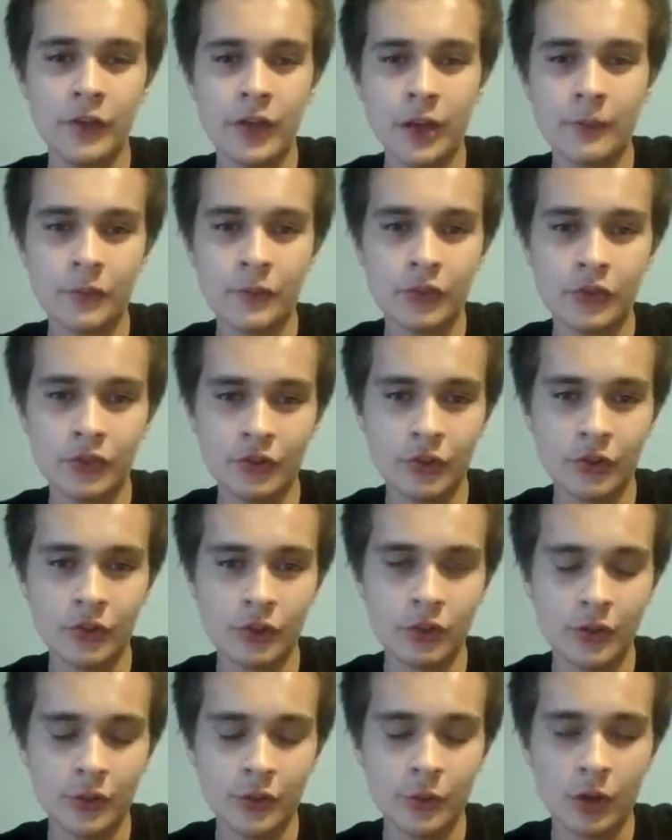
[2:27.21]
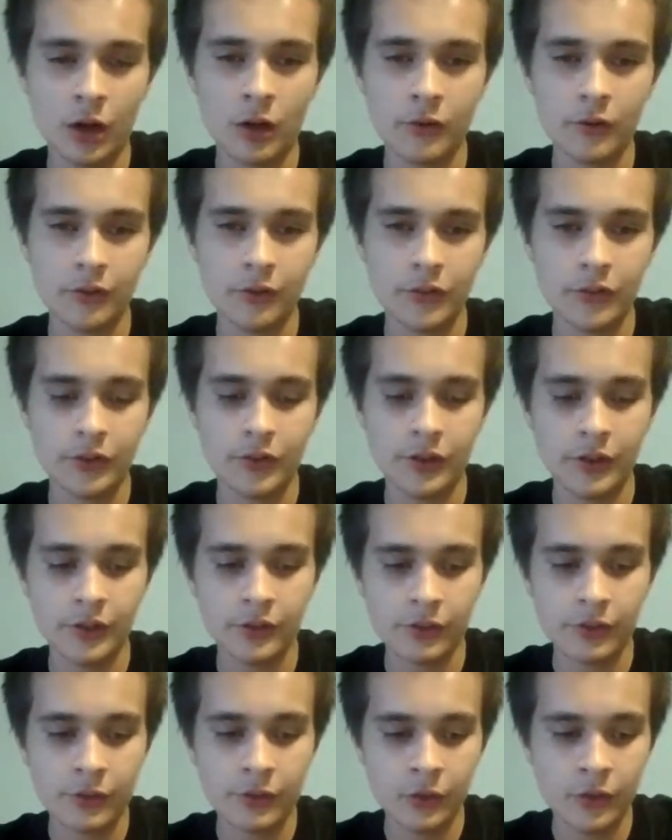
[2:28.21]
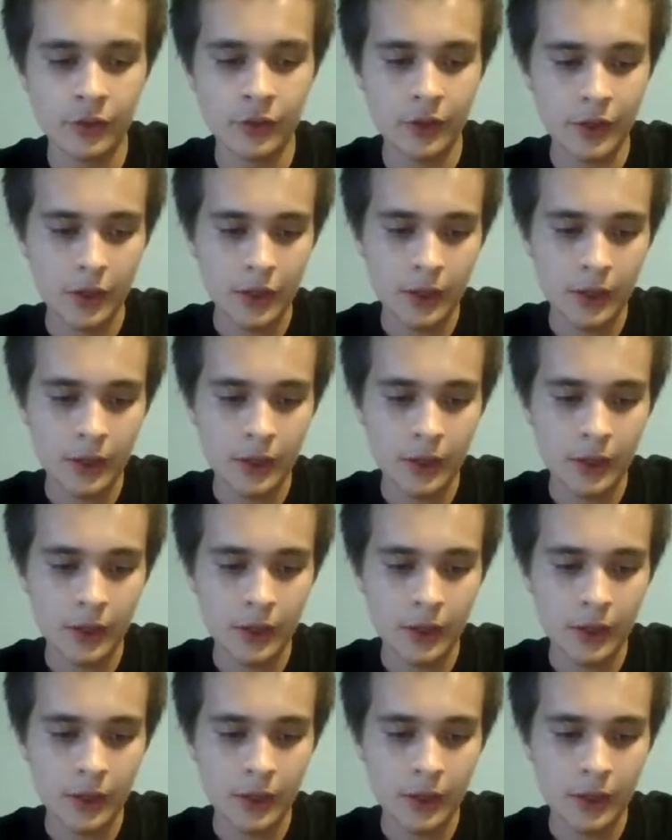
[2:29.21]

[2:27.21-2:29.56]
I'm sure you would obviously cut through it.